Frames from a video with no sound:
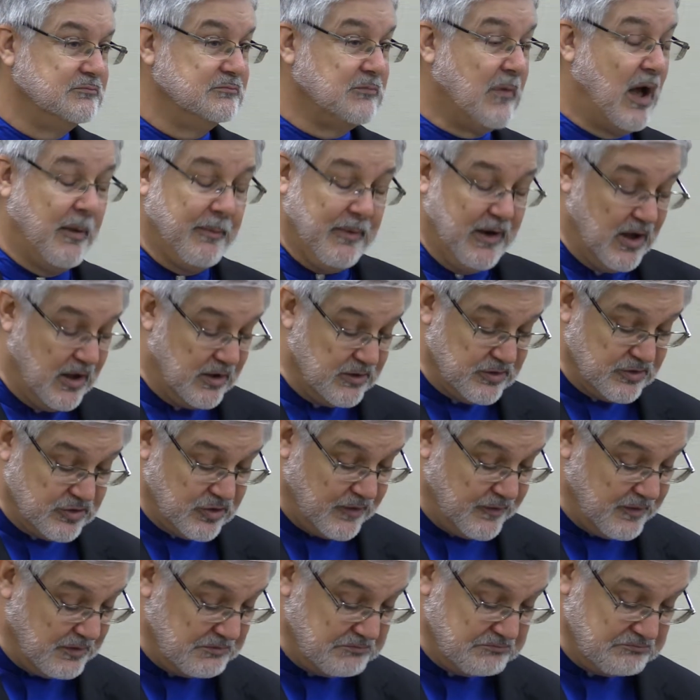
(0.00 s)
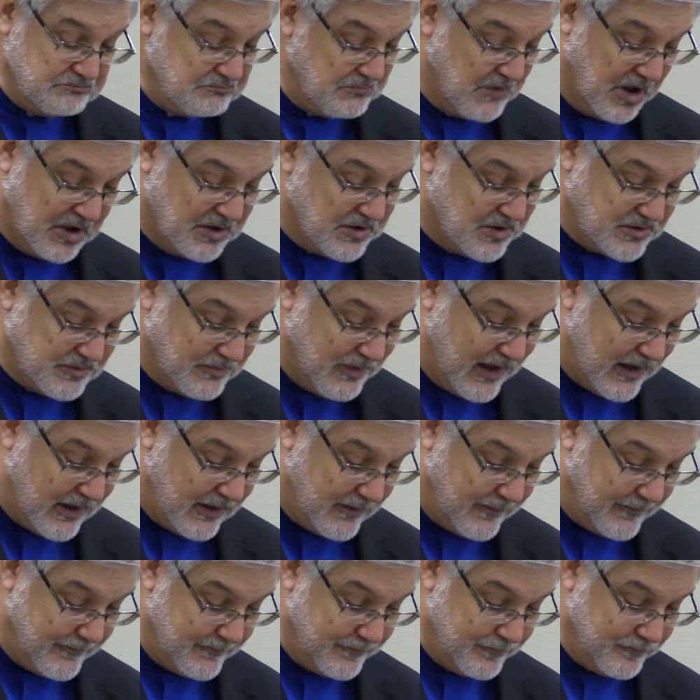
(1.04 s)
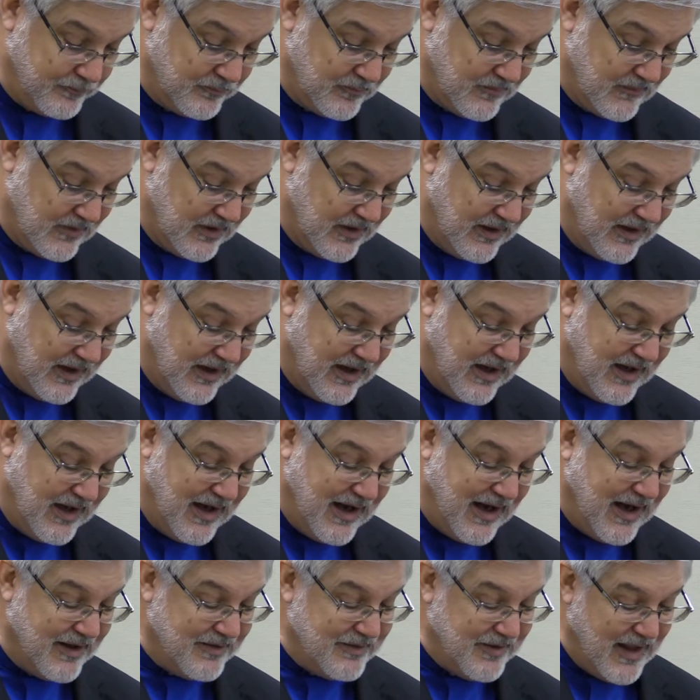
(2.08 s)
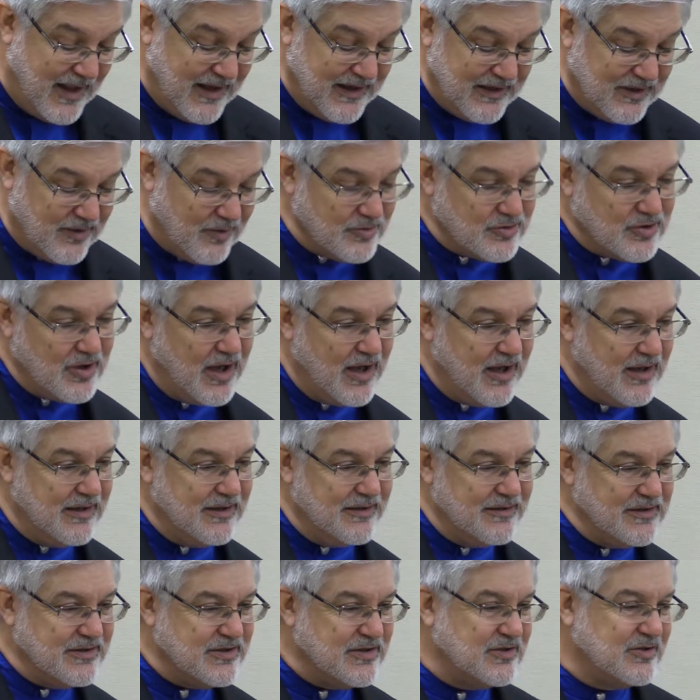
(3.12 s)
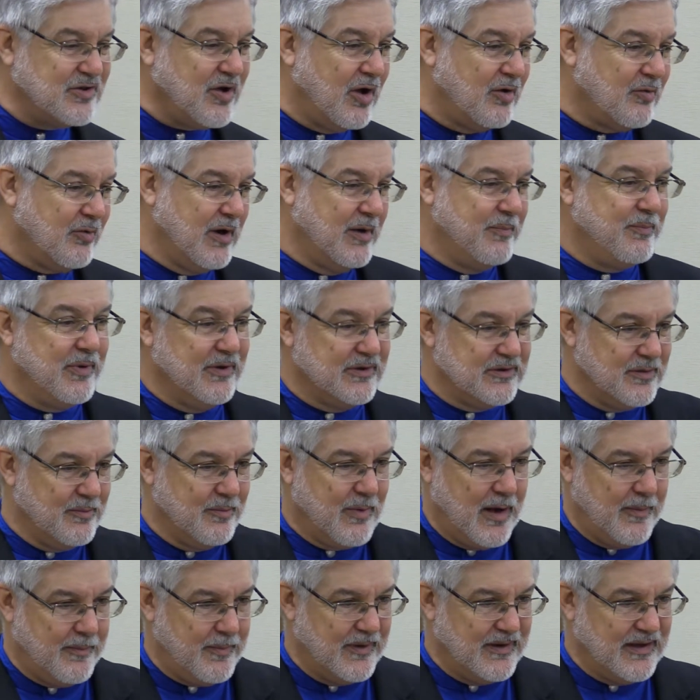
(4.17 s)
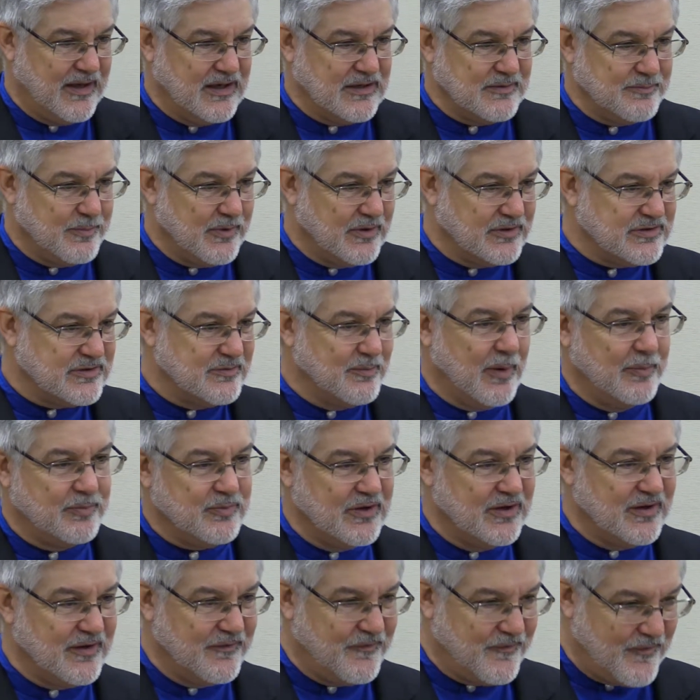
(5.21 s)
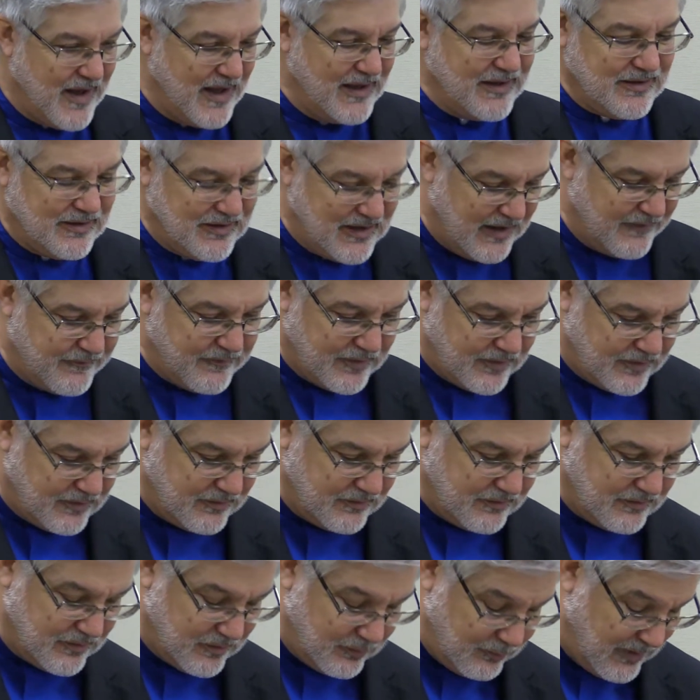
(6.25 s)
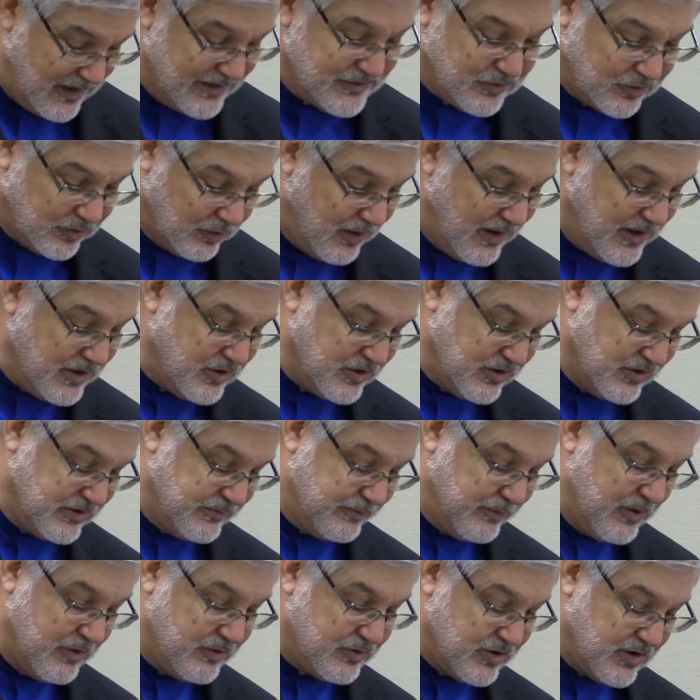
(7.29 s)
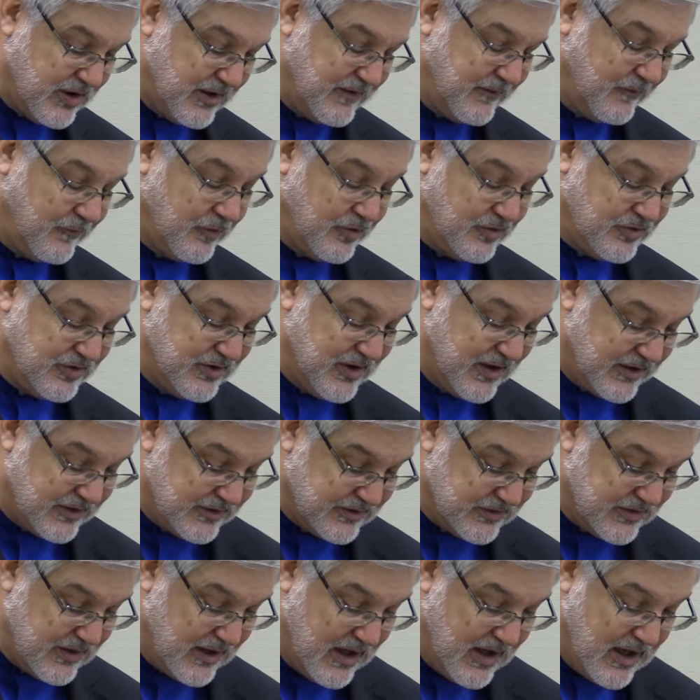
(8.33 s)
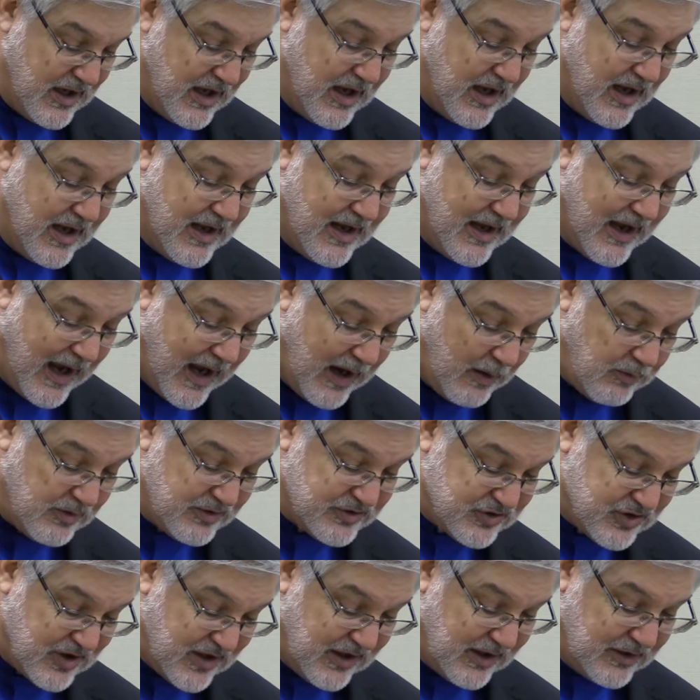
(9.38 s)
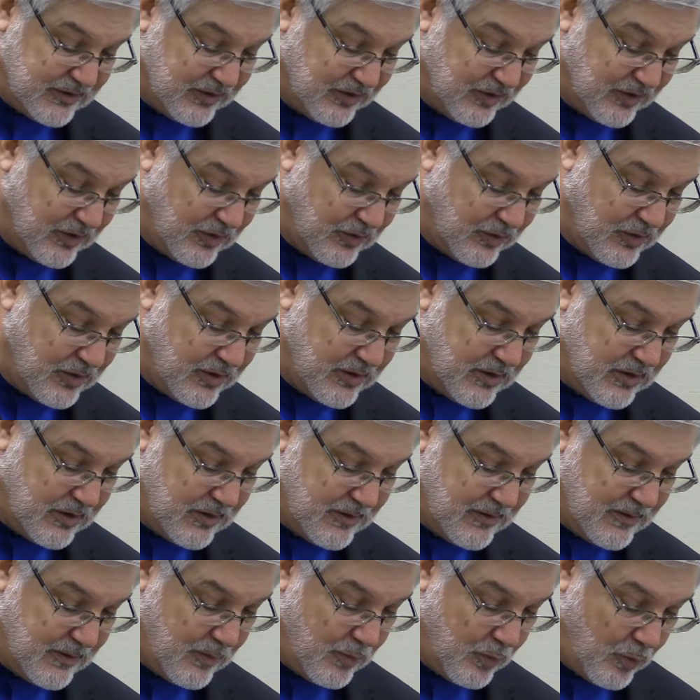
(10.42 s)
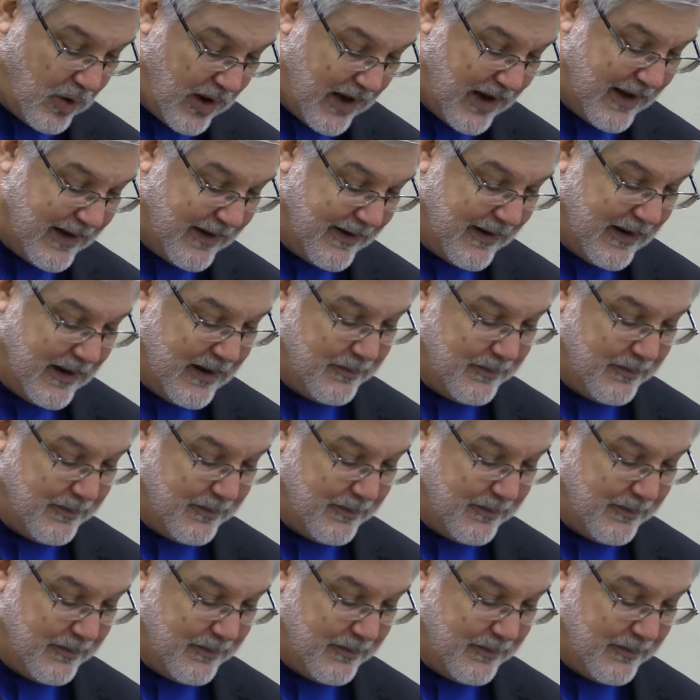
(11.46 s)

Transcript: I may not deserve it, and it doesn't matter. And then he goes on, this has already built him up, and then it builds him up to the final level, restoration spiritually. Verse 6. I will sing unto the Lord. Why?